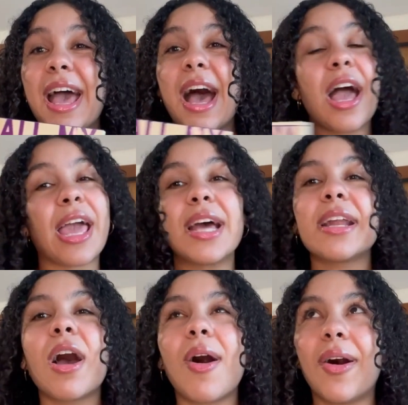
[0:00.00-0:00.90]

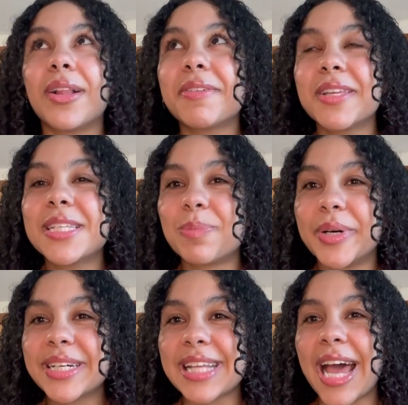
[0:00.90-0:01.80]
Again, all of these
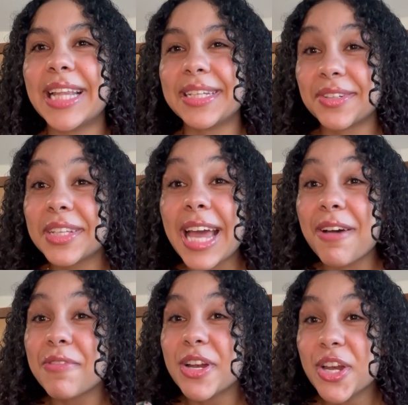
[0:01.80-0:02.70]
books, I literally
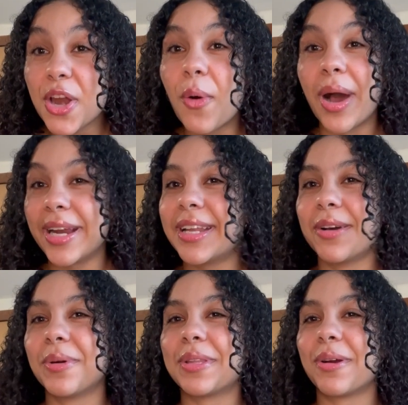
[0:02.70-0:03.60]
have no idea
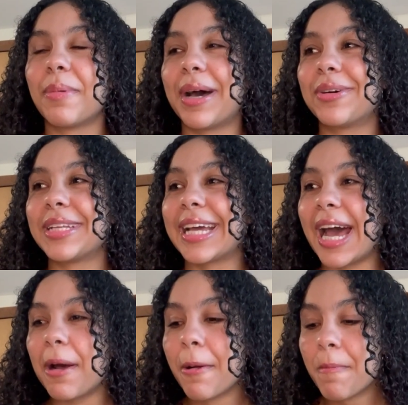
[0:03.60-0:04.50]
what they're about. Like,
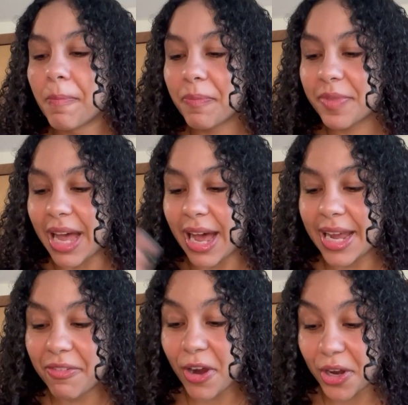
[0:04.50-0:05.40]

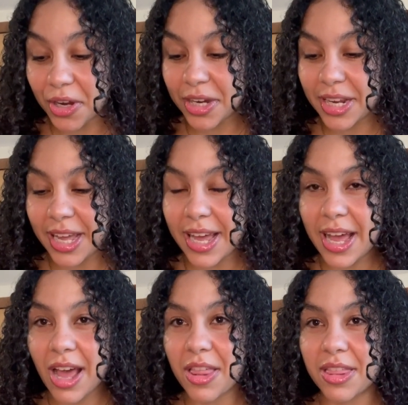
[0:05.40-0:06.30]
I've heard
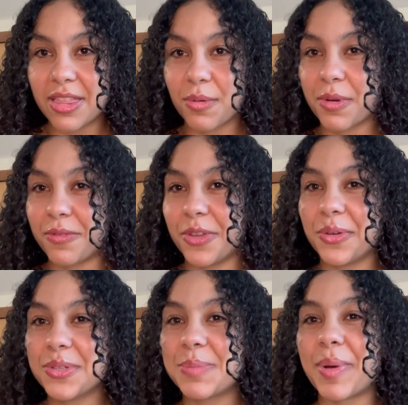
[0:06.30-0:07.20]
the
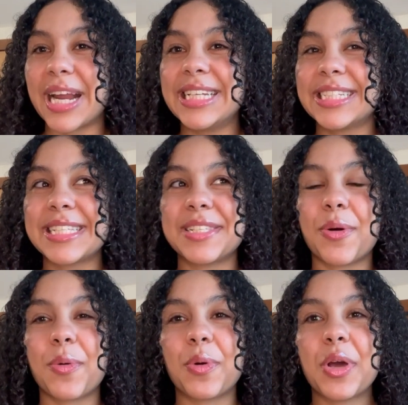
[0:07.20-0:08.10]
reviews, but I
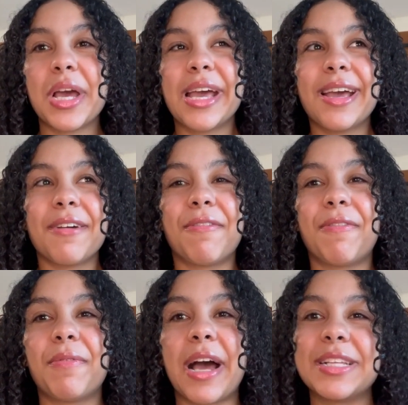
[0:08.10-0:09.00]

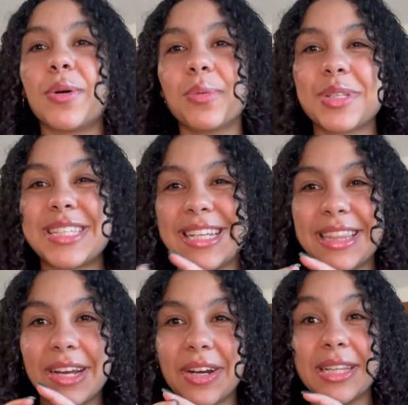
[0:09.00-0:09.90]
don't sit
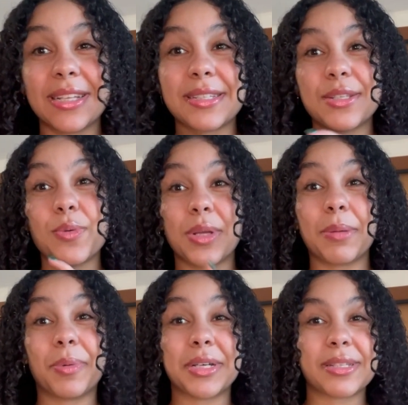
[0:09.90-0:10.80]
there and listen to what the
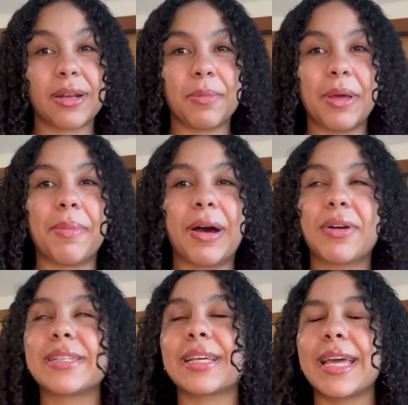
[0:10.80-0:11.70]
book is going to be about
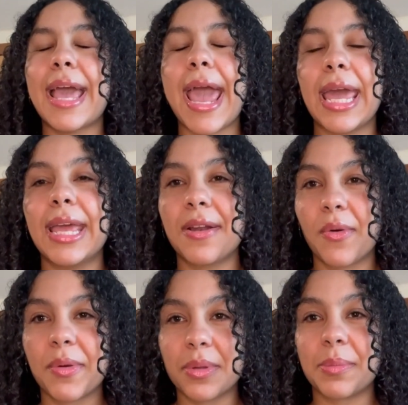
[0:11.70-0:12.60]
because I hate
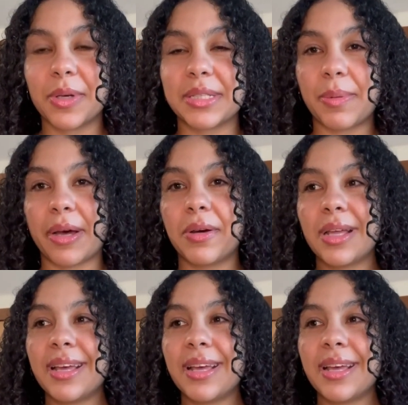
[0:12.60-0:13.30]
knowing what the book is about.